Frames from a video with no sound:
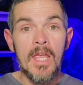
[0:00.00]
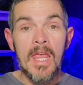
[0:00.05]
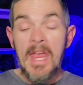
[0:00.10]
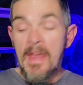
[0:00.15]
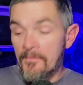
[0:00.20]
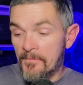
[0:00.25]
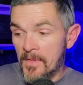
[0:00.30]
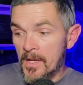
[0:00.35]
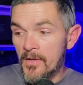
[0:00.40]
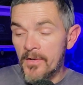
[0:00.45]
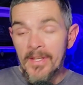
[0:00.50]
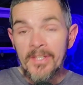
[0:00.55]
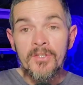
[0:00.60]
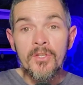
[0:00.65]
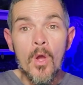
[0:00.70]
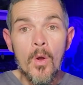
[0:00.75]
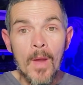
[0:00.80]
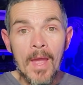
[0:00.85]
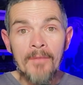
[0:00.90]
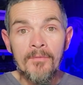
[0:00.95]
If there is
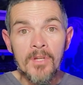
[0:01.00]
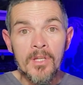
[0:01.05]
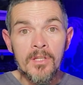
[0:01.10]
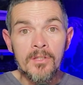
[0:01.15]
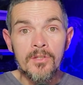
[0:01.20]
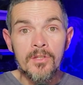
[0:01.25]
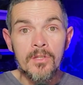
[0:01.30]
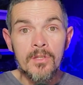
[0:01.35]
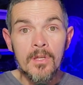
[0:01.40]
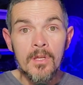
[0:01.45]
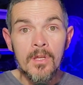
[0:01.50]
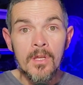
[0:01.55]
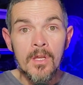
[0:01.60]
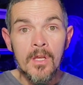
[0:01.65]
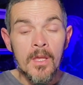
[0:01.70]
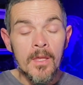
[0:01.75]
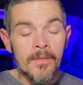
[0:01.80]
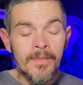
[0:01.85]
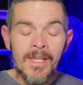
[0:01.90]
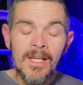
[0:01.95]
no evidence,
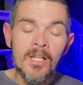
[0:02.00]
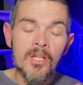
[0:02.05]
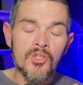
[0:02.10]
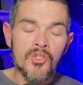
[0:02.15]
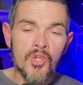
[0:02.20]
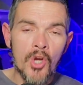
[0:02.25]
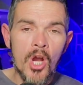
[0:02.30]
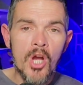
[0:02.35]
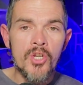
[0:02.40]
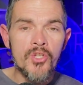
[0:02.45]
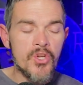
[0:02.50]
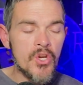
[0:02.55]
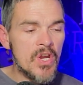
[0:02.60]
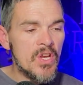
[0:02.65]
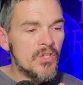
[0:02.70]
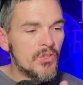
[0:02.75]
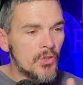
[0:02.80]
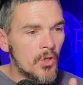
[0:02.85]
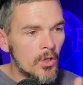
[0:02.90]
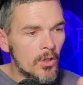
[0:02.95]
then a judge
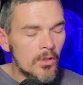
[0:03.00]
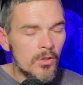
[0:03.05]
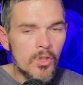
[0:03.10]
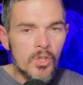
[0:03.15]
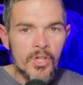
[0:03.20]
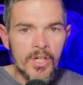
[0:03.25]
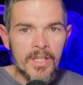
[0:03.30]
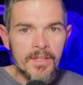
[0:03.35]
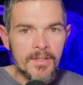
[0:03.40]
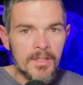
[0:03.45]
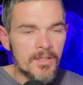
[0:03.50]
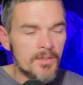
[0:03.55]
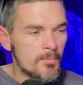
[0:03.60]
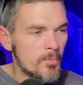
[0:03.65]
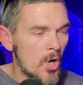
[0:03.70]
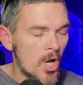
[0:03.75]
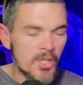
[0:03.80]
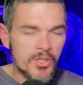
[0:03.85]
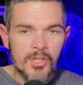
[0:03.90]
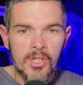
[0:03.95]
is going to look at this
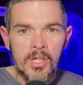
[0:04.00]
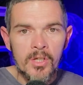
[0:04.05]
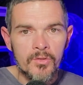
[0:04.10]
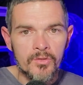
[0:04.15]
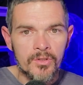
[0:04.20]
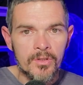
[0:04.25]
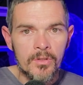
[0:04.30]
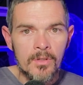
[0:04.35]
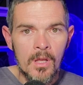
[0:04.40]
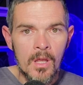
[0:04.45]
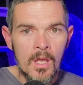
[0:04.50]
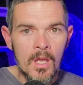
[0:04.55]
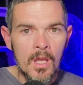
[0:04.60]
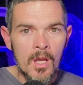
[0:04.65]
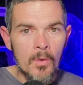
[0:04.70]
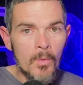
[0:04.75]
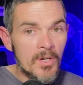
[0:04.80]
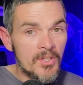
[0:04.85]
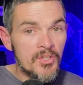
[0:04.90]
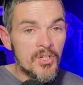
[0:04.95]
prosecution,
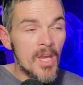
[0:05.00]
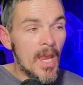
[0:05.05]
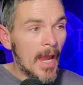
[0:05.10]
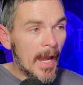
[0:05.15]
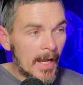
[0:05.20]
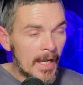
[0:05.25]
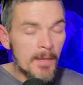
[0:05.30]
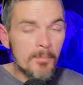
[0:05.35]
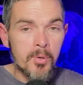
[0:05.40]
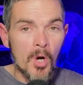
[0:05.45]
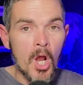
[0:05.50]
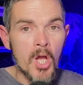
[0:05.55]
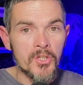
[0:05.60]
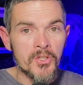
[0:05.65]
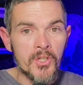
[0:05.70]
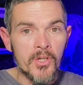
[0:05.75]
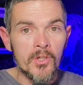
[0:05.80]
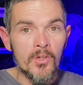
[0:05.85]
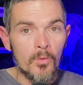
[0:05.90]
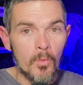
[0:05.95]
which any
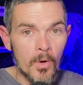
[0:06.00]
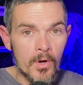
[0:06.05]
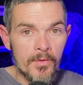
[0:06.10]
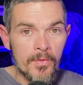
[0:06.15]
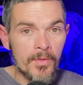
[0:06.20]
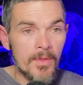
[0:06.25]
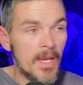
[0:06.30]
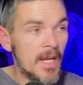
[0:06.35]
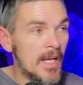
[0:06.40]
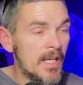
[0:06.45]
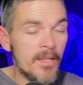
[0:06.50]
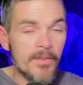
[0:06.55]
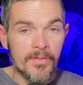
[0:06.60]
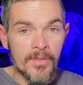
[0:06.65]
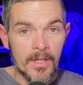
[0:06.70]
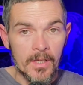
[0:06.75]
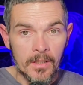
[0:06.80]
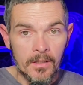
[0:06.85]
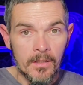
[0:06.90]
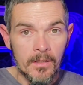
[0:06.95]
prosecutor worth
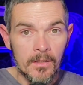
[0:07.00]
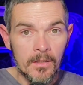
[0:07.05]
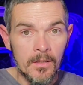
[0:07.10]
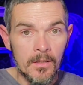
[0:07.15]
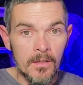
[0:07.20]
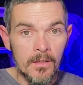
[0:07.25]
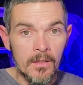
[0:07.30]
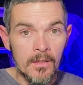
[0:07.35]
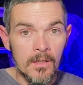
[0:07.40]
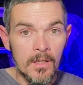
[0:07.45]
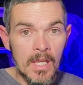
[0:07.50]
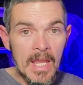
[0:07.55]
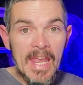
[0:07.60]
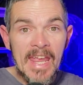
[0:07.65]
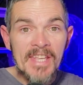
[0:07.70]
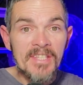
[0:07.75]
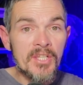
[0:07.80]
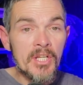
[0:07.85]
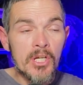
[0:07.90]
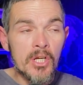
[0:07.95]
anything
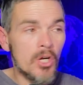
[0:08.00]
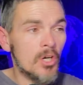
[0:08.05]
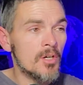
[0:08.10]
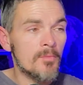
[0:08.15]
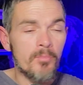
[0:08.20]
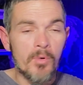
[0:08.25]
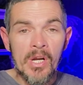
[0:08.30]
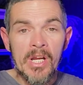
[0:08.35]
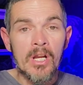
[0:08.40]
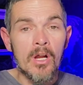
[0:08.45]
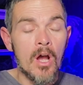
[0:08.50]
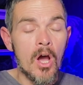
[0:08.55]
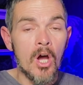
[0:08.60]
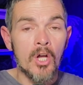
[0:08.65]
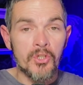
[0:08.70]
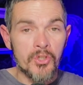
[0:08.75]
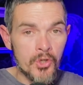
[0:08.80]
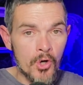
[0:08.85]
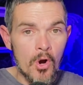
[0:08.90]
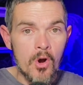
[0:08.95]
isn't going to bring
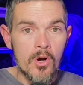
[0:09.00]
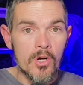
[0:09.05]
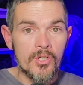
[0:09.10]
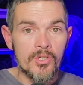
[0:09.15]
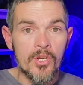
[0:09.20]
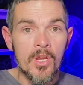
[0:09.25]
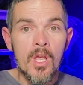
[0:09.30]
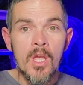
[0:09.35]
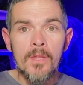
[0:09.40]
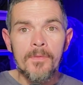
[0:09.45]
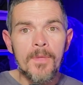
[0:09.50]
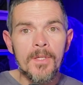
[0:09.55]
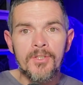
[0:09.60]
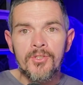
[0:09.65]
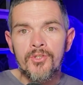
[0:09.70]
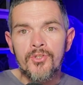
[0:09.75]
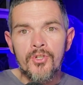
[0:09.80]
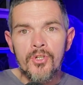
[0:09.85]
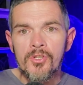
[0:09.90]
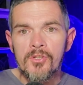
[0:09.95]
a charge
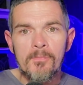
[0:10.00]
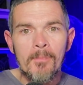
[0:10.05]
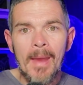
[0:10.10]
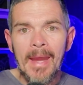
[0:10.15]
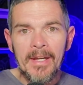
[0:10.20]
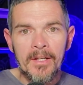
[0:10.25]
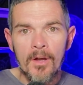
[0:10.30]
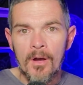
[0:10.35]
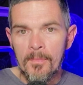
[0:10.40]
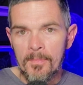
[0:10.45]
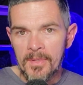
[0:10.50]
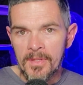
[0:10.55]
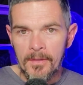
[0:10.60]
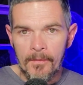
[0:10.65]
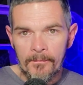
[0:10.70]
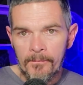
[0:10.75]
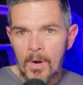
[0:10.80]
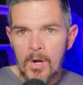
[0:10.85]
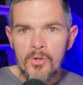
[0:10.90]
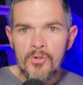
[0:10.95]
that's just made up in the
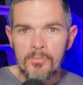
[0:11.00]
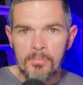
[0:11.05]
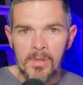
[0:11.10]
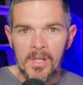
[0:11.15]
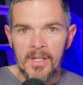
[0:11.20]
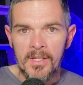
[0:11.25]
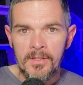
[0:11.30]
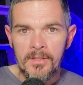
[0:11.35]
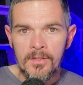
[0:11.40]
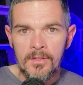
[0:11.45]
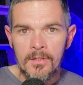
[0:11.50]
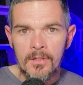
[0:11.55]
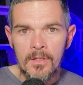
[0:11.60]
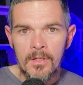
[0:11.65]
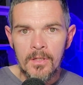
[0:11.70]
first place.